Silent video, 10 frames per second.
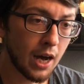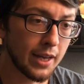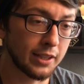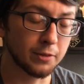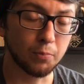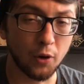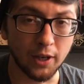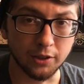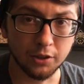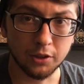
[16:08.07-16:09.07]
I
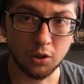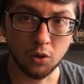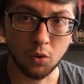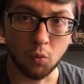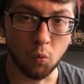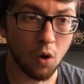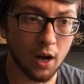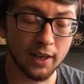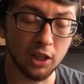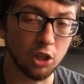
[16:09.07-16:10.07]
expressed
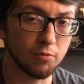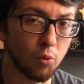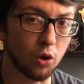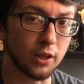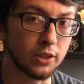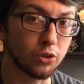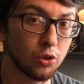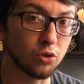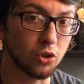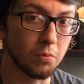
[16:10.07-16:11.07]
why I love
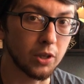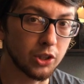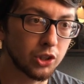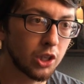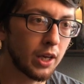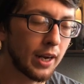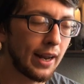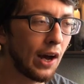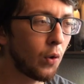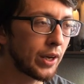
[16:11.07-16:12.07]
Borderlands 2 so much
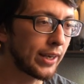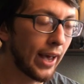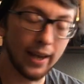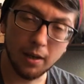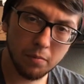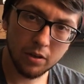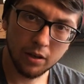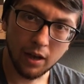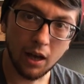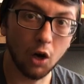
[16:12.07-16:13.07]
and how a
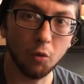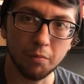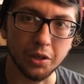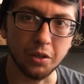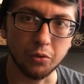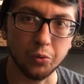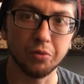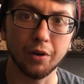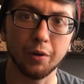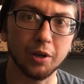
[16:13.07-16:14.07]
game helped me
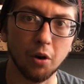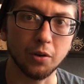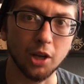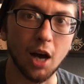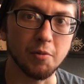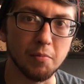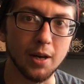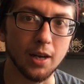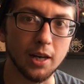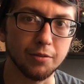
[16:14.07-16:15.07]
through a very hard time
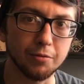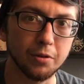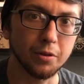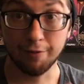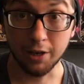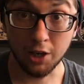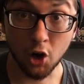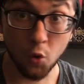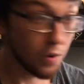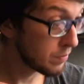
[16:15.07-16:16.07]
of my life. That
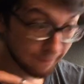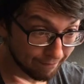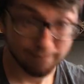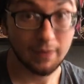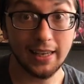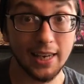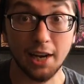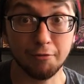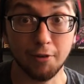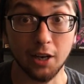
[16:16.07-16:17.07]
video,
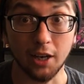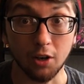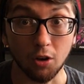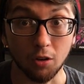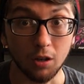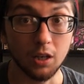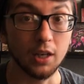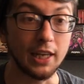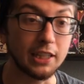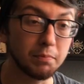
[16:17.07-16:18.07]
it ain't funny at all.
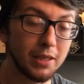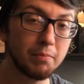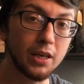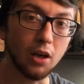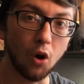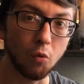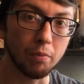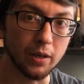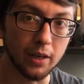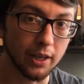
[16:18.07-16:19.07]
It's me being
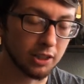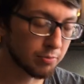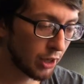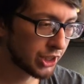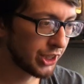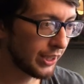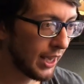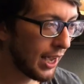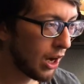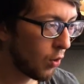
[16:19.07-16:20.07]
open and
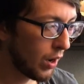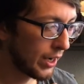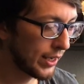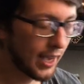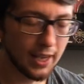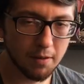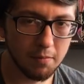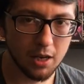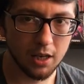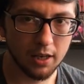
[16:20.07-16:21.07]
expressing how a
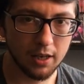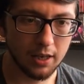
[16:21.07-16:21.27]
game